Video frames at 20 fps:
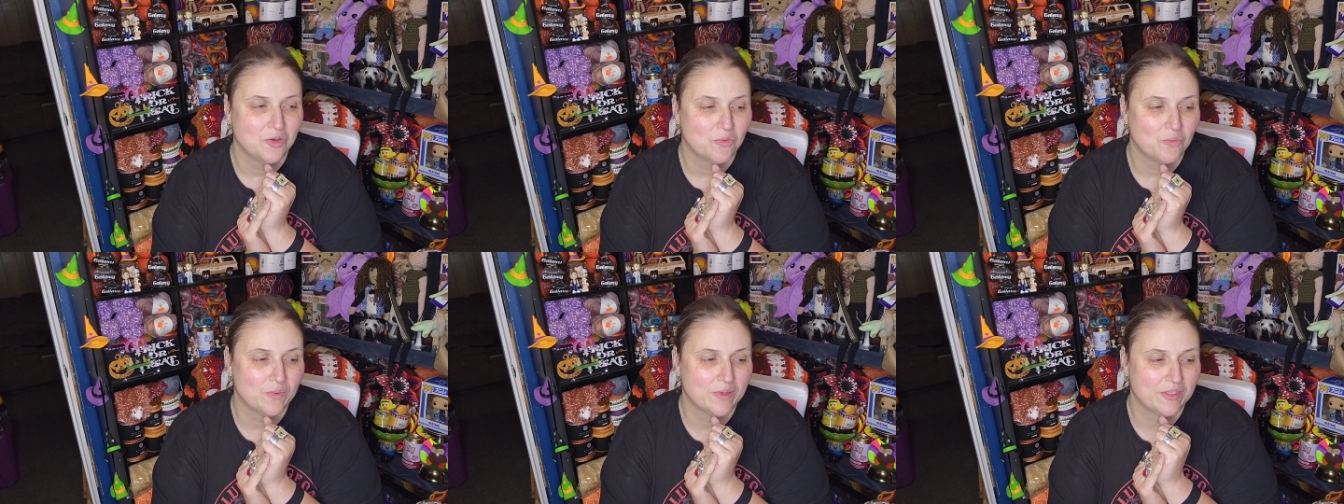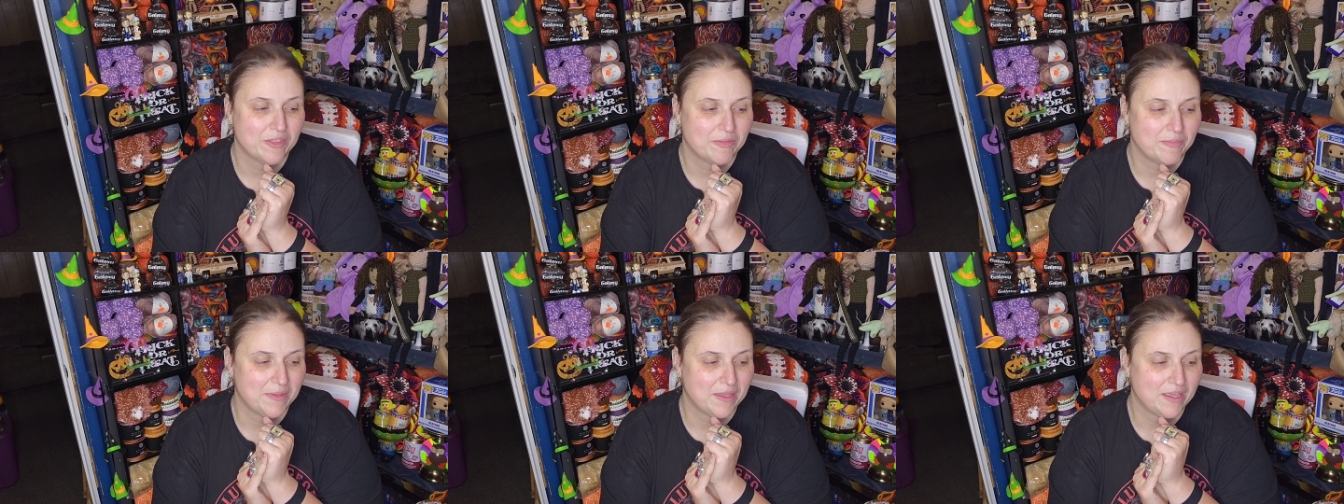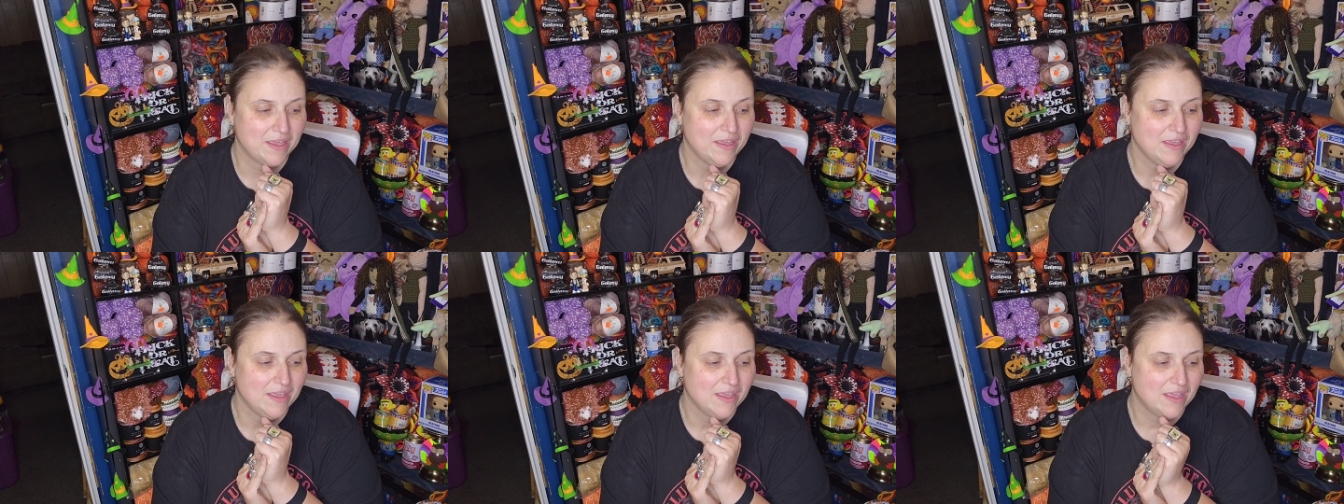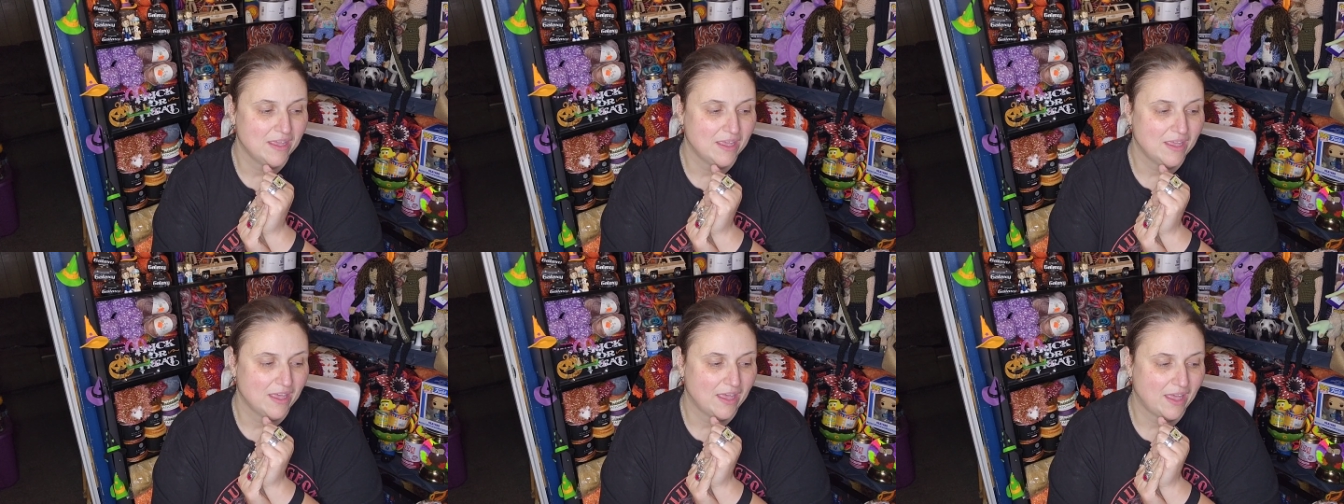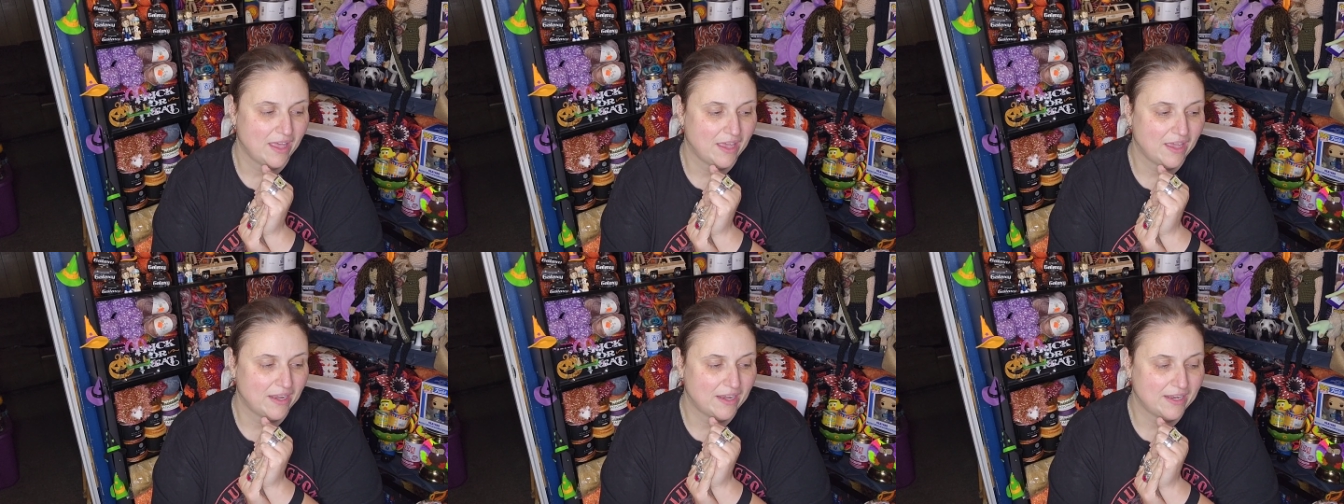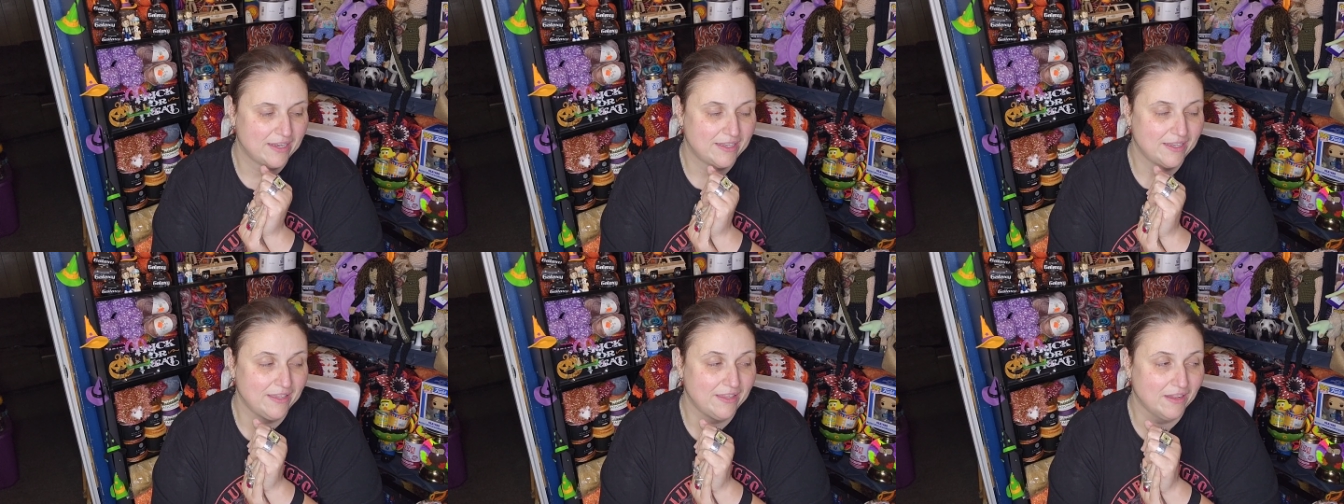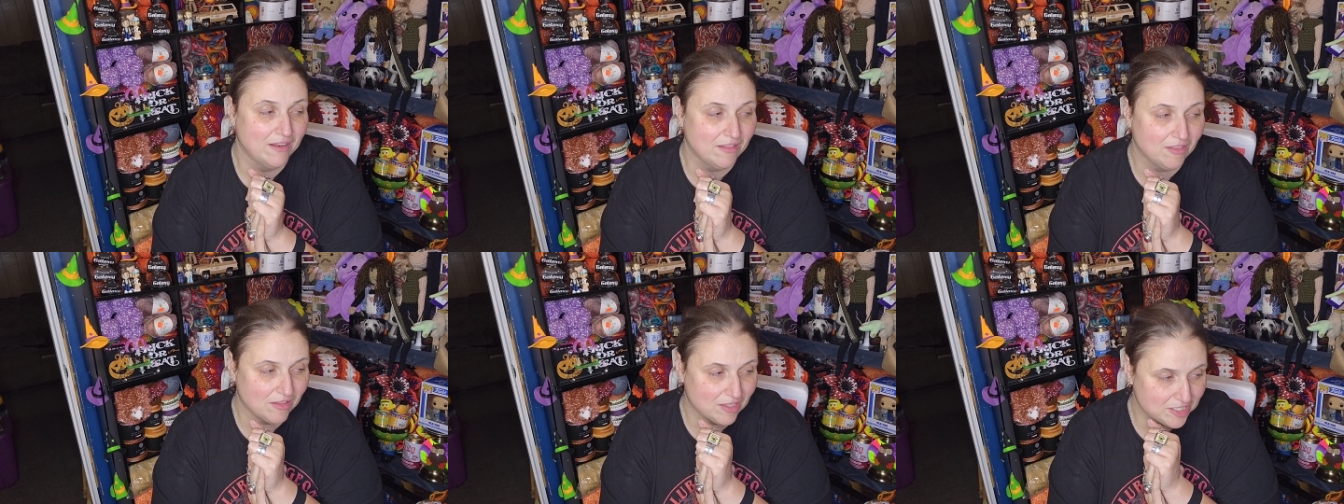with me and I did
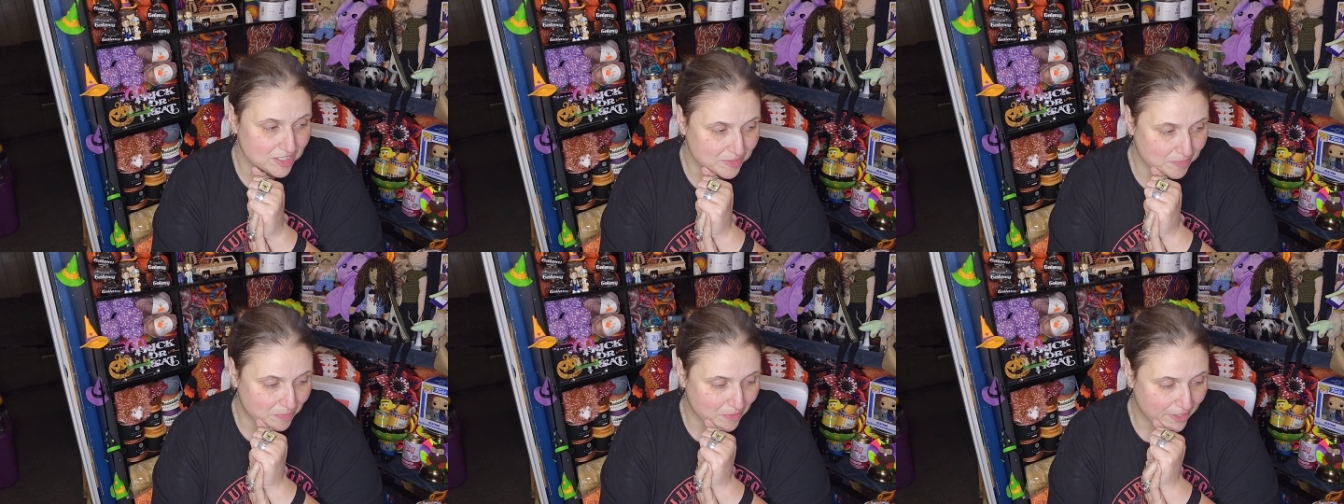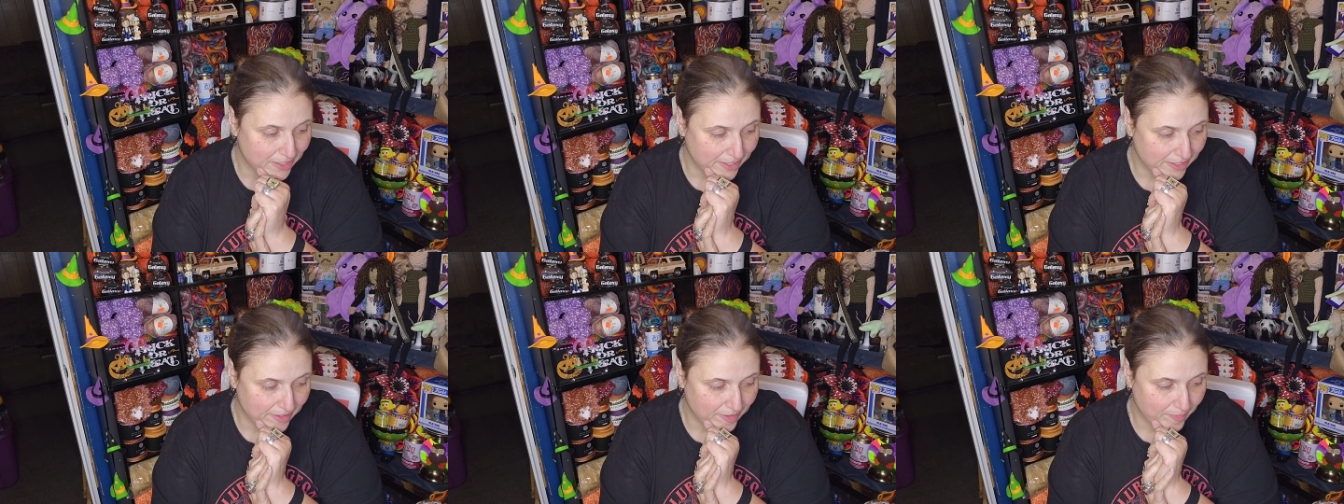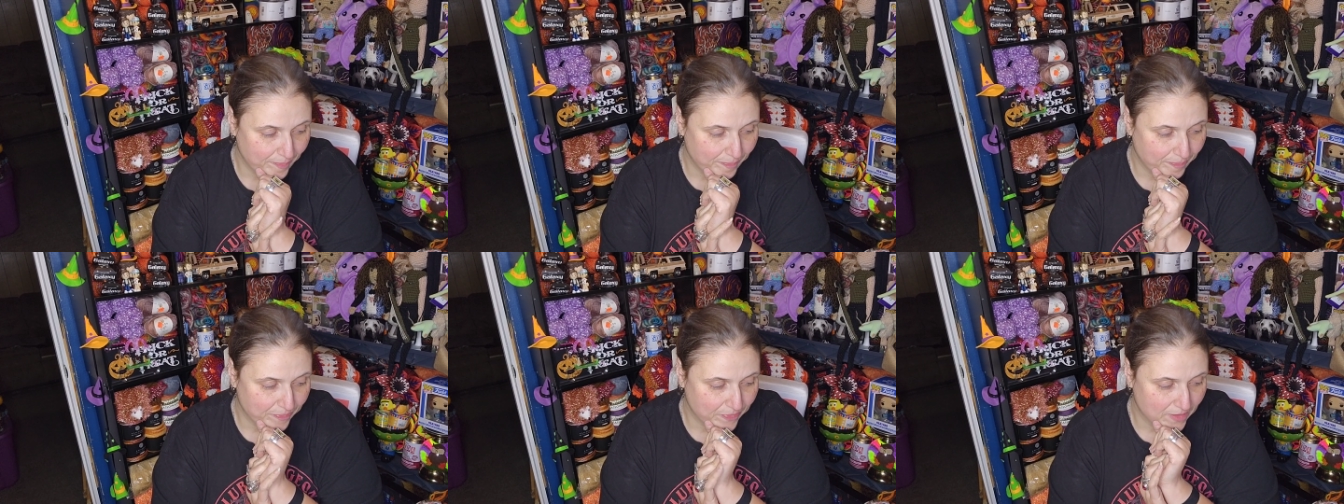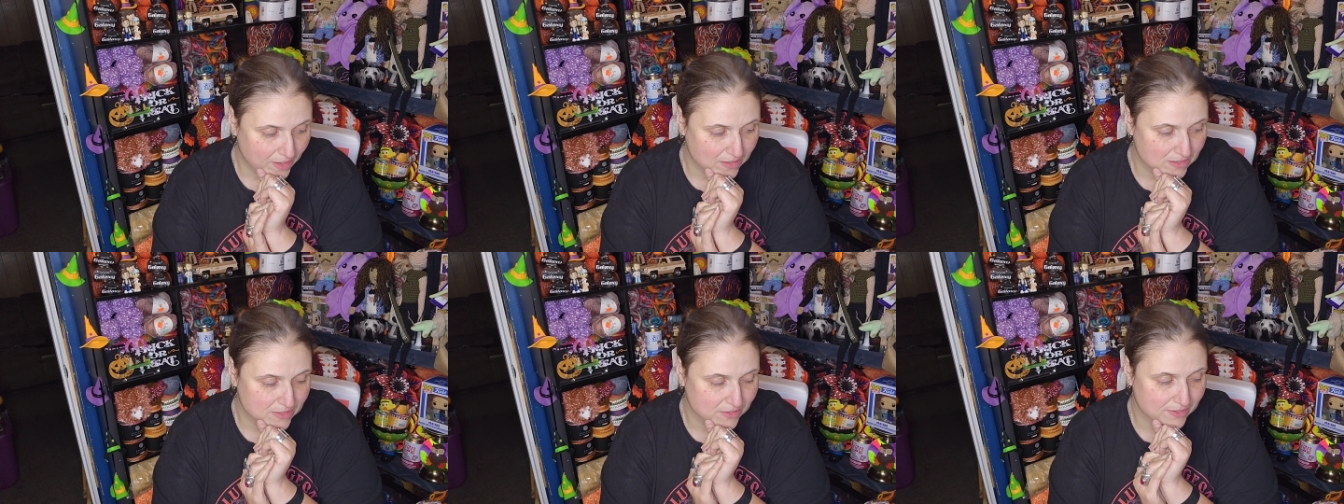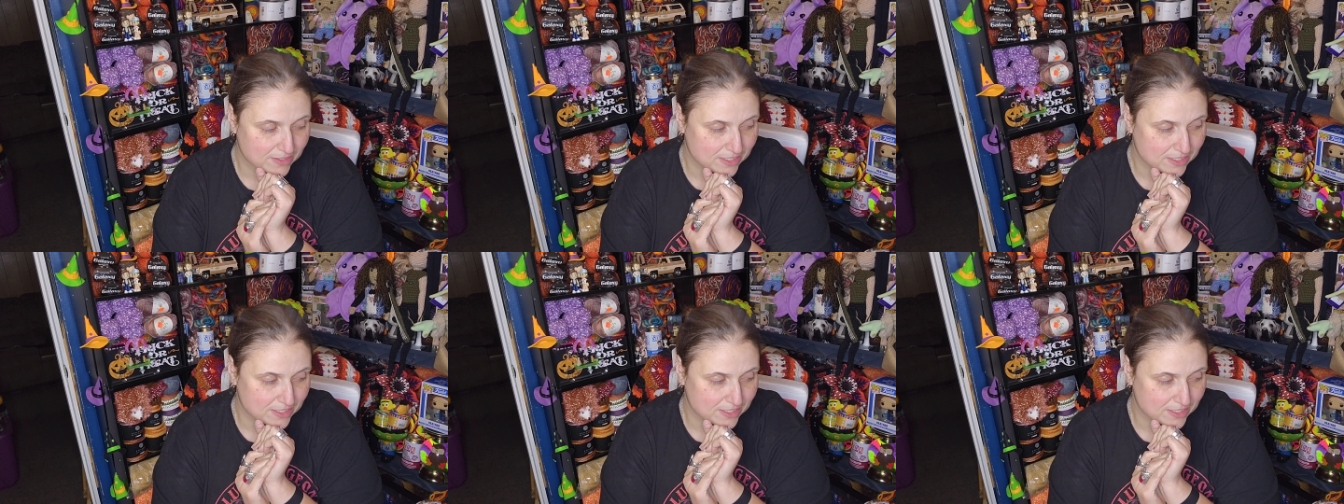get a lunch break. So I